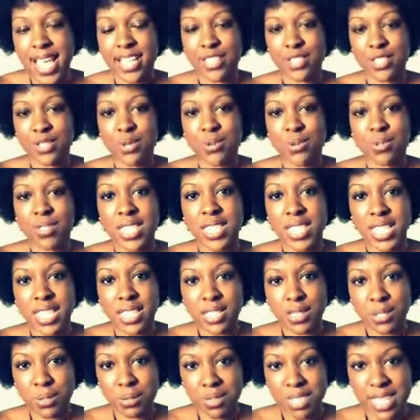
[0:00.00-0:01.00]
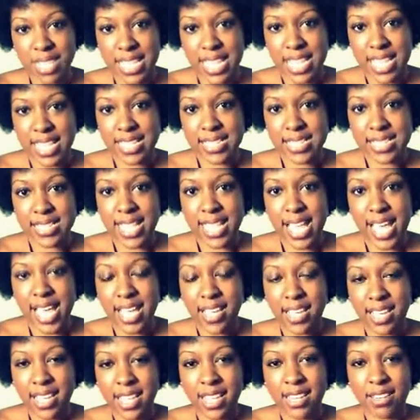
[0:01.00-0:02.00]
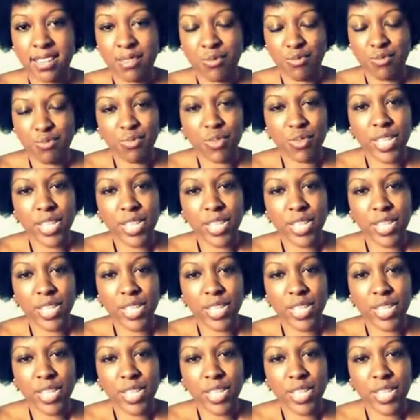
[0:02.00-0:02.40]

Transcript: And so these are things that can